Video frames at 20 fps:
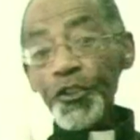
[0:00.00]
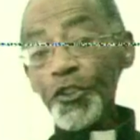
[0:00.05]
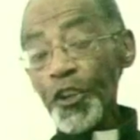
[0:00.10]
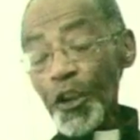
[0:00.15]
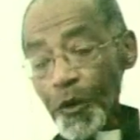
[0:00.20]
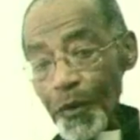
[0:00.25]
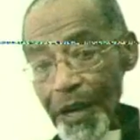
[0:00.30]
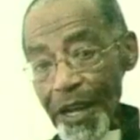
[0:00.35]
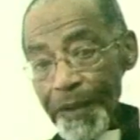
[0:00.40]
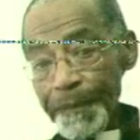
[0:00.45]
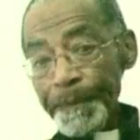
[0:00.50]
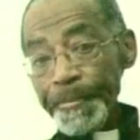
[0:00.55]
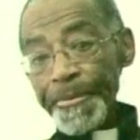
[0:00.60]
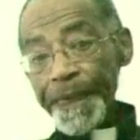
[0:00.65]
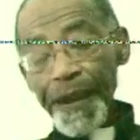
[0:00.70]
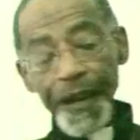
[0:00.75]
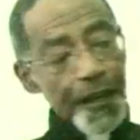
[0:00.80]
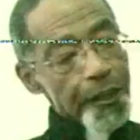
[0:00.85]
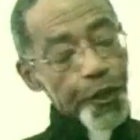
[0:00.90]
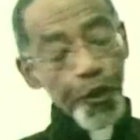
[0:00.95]
You know
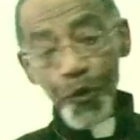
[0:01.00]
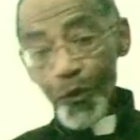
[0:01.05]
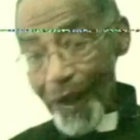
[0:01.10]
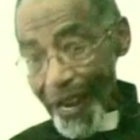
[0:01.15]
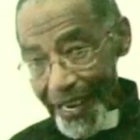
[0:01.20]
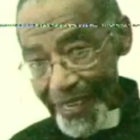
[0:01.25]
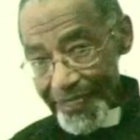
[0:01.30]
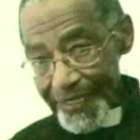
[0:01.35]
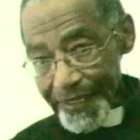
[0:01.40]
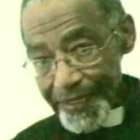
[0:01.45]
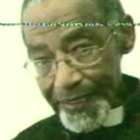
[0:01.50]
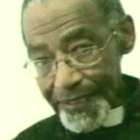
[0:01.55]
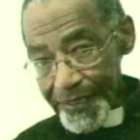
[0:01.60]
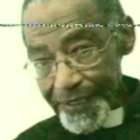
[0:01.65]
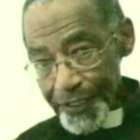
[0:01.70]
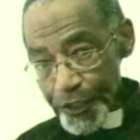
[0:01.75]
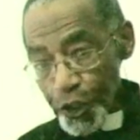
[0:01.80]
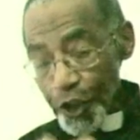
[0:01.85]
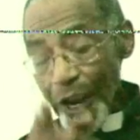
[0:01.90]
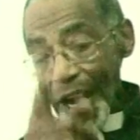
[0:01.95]
what? You're right.
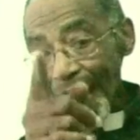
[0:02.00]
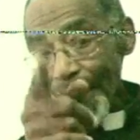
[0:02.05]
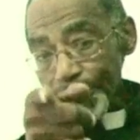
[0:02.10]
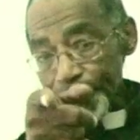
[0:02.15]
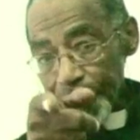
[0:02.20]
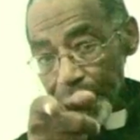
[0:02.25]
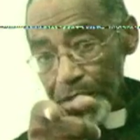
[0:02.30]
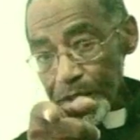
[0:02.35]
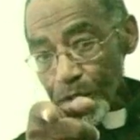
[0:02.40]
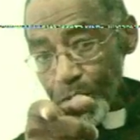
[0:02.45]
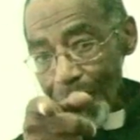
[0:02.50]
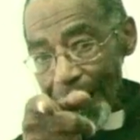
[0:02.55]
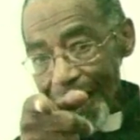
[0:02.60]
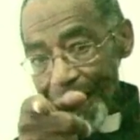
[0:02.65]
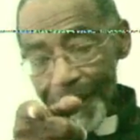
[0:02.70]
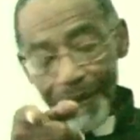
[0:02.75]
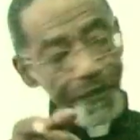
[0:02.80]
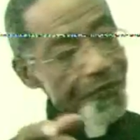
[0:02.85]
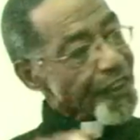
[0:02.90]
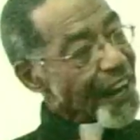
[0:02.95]
You're absolutely
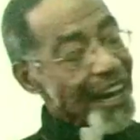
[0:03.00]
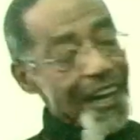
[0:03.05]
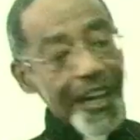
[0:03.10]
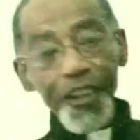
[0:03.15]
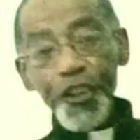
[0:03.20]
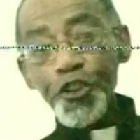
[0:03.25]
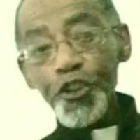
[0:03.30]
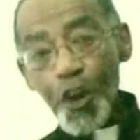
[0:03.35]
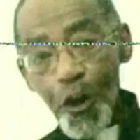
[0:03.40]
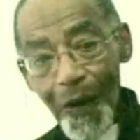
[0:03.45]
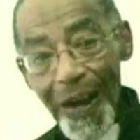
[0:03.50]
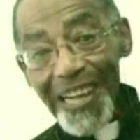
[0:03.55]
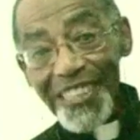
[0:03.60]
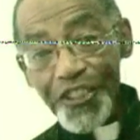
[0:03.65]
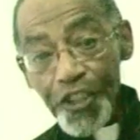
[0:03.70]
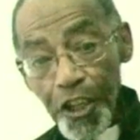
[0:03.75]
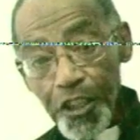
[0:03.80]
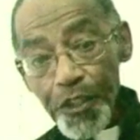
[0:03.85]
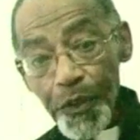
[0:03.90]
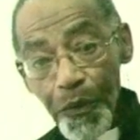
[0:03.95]
right. You know I
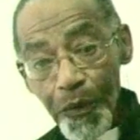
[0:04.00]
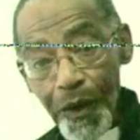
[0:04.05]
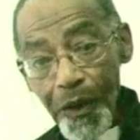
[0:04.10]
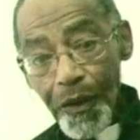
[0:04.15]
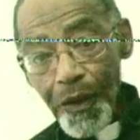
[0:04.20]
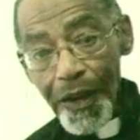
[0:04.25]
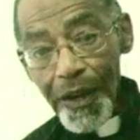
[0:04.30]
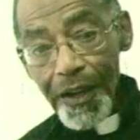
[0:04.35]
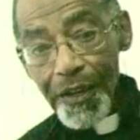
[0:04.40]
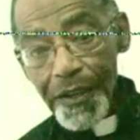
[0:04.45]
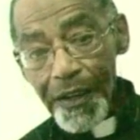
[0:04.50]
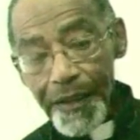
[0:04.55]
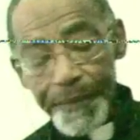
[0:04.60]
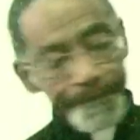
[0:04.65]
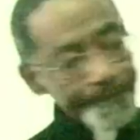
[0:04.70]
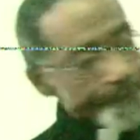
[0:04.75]
took the rope?